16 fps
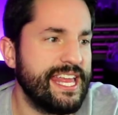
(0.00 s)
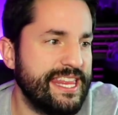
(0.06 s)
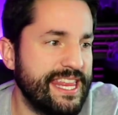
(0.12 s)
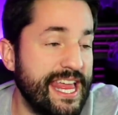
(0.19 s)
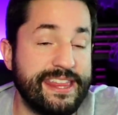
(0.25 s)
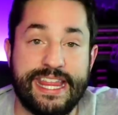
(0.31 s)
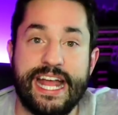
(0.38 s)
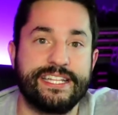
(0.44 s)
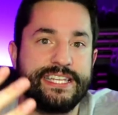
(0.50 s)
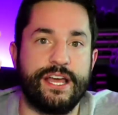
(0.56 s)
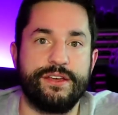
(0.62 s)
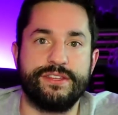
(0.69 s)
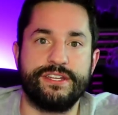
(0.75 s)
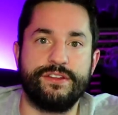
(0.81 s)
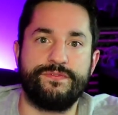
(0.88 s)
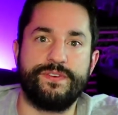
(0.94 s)
And that, that's
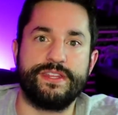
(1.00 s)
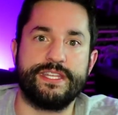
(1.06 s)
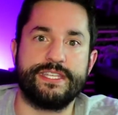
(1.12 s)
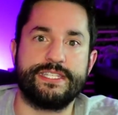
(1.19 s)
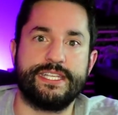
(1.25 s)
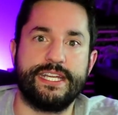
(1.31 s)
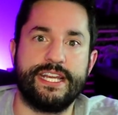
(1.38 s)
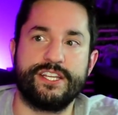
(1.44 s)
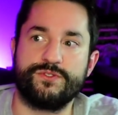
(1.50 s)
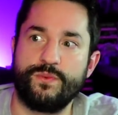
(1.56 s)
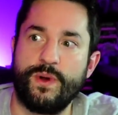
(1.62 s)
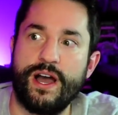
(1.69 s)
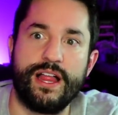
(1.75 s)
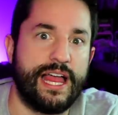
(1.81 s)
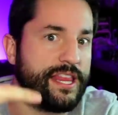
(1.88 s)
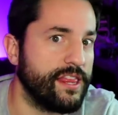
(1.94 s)
how they defend the city as
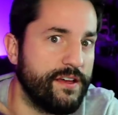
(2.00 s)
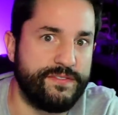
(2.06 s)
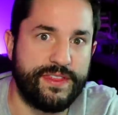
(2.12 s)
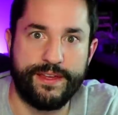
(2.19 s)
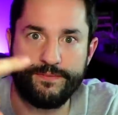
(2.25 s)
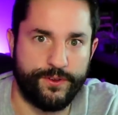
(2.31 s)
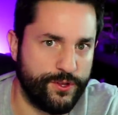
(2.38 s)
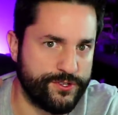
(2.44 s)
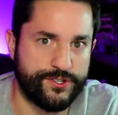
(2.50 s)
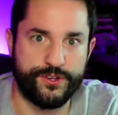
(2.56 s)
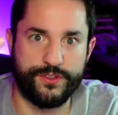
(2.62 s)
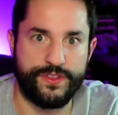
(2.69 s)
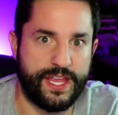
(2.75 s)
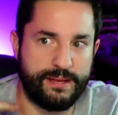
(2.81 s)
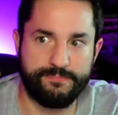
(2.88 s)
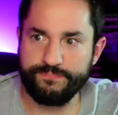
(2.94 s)
well. I love that
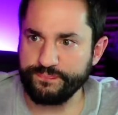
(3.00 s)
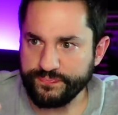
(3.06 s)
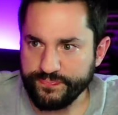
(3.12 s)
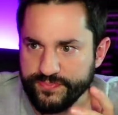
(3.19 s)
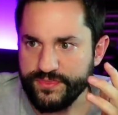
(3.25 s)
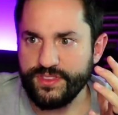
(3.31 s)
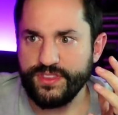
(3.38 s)
vulture theme.